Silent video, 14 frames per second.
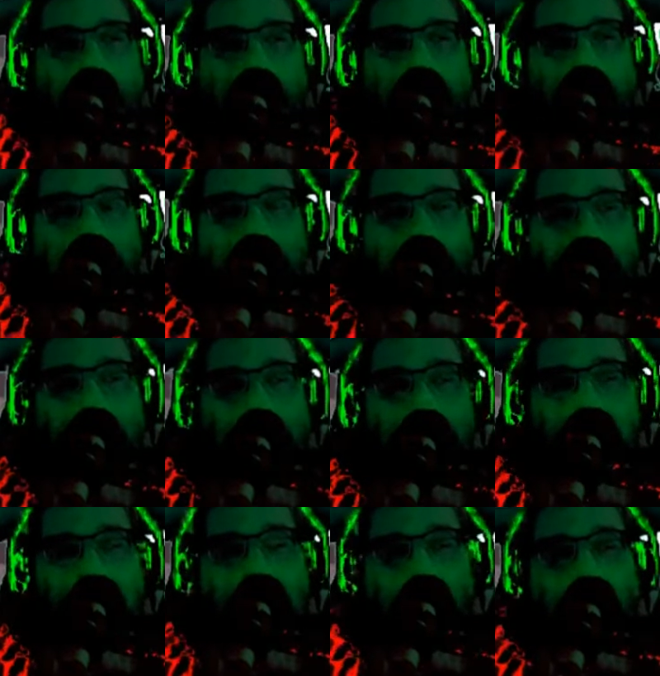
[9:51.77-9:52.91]
he's just chasing
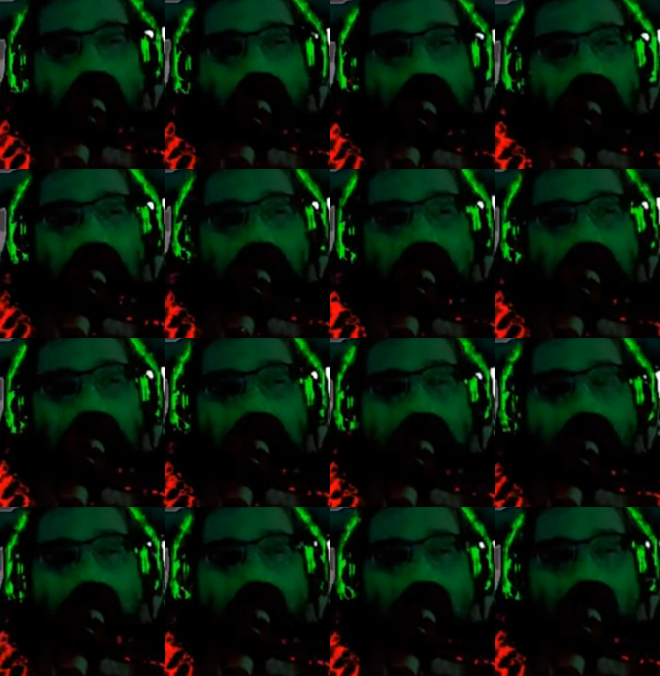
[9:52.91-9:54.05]
after money, and then he sees,
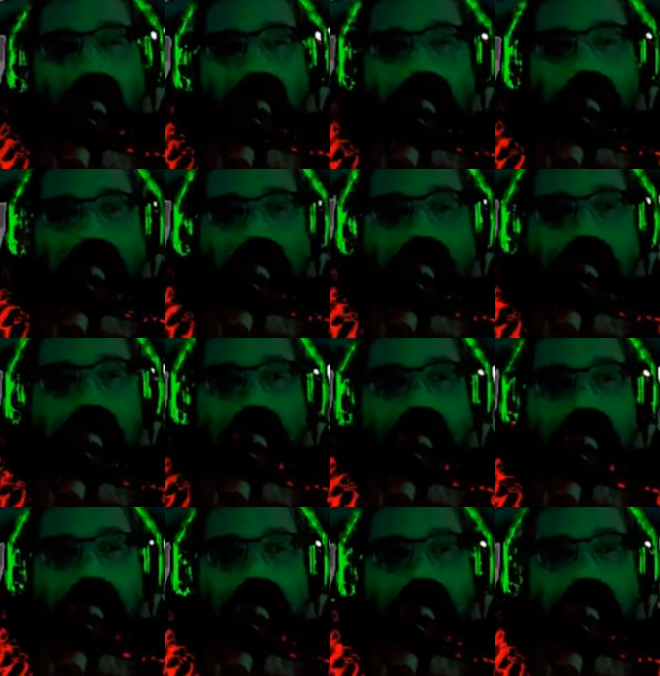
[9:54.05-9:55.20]
oh, this MAGA thing is
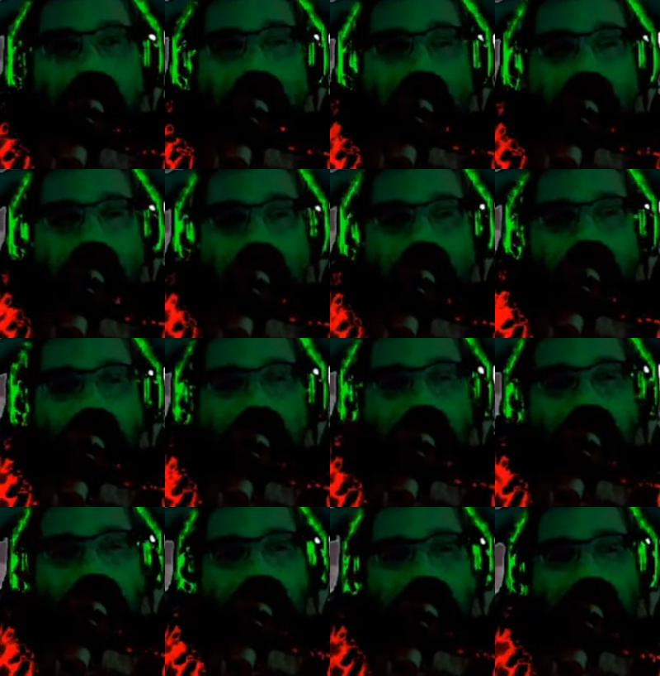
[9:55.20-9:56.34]
staying around.
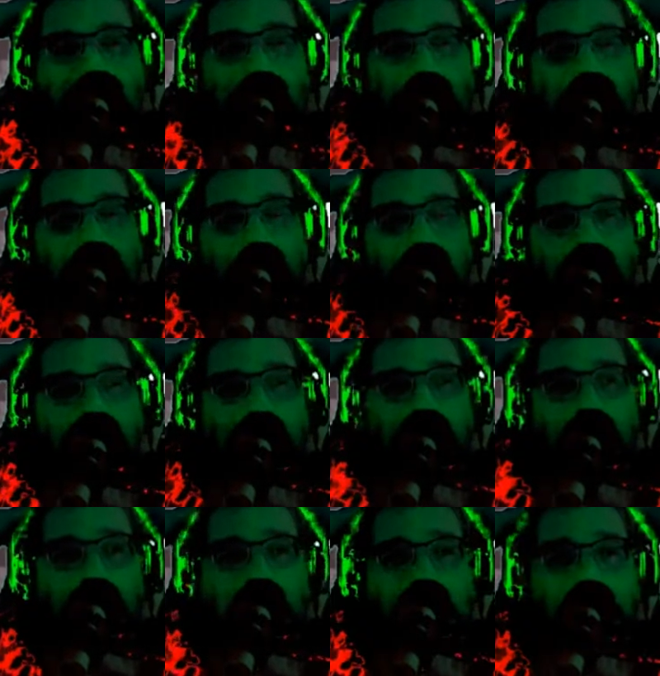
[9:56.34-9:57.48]
Is this the money? Look at how
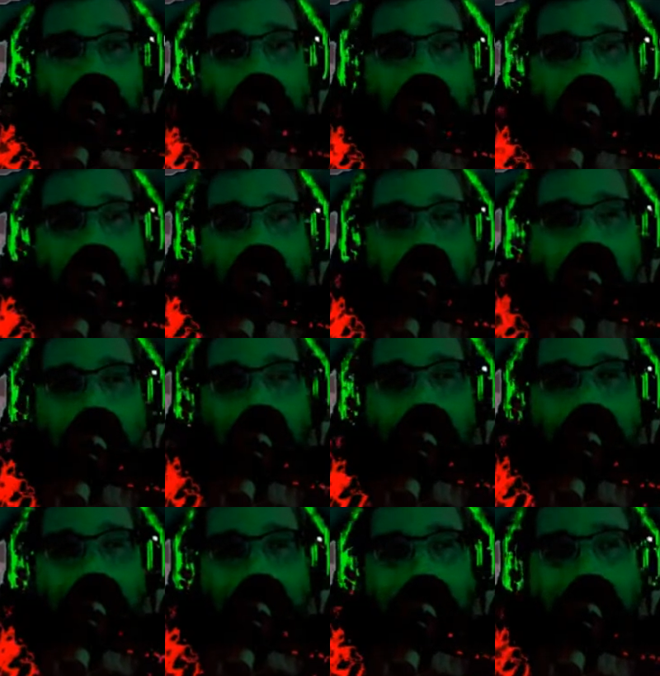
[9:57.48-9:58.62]
much money Crowder's
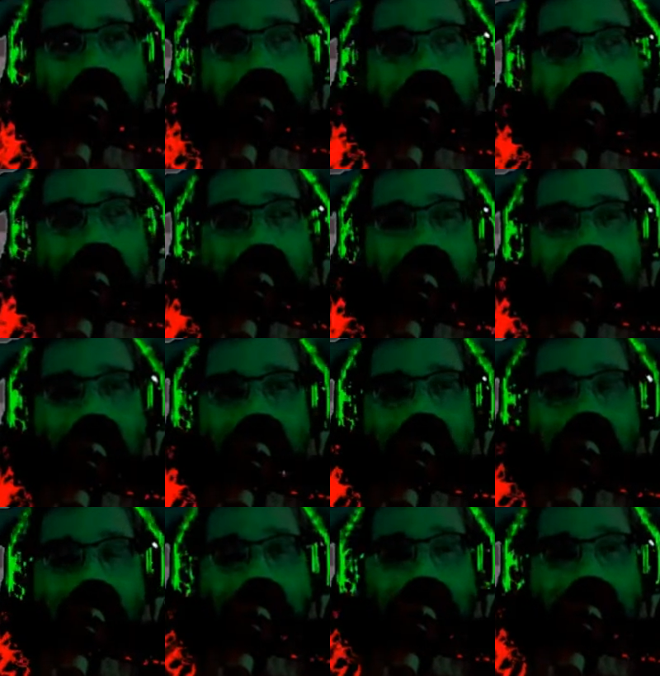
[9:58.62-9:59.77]
making.
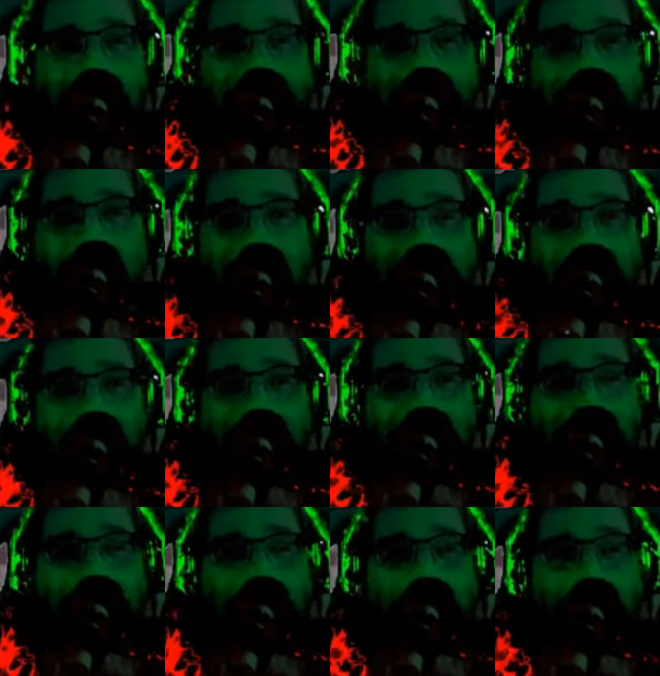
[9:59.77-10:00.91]
And he's not even
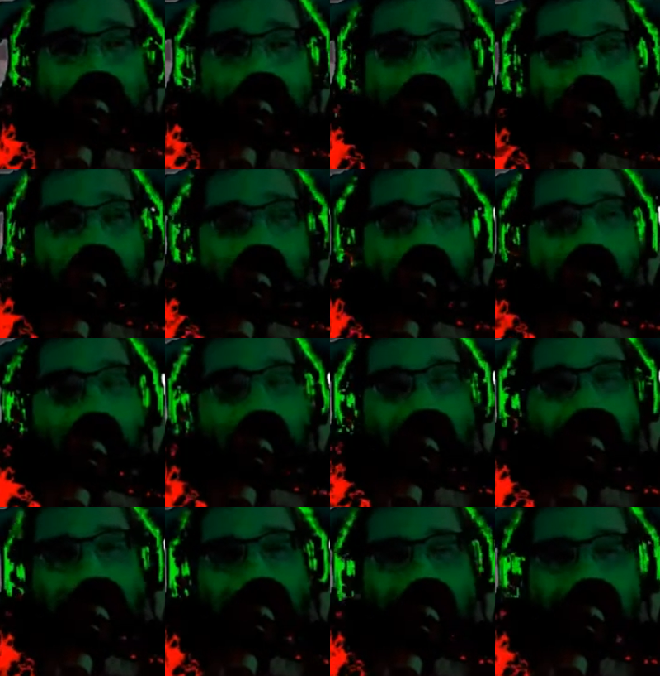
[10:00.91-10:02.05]
a Jew.
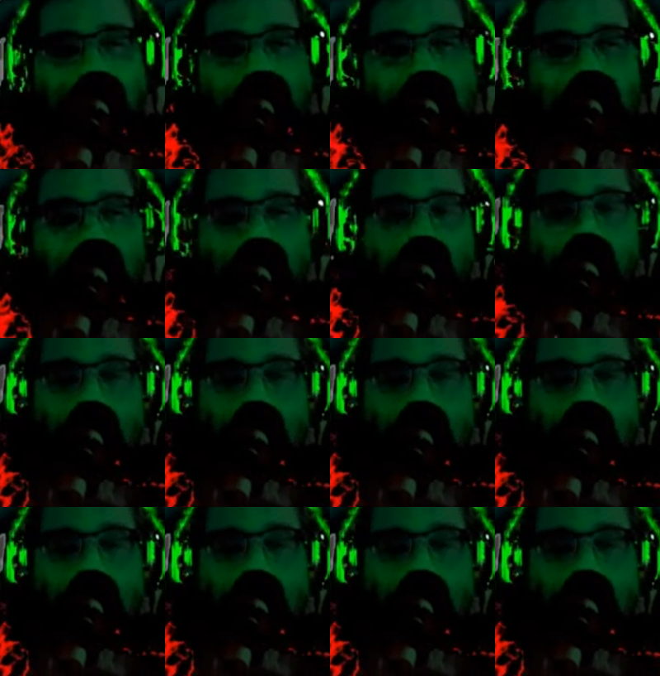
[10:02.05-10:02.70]
That's a joke.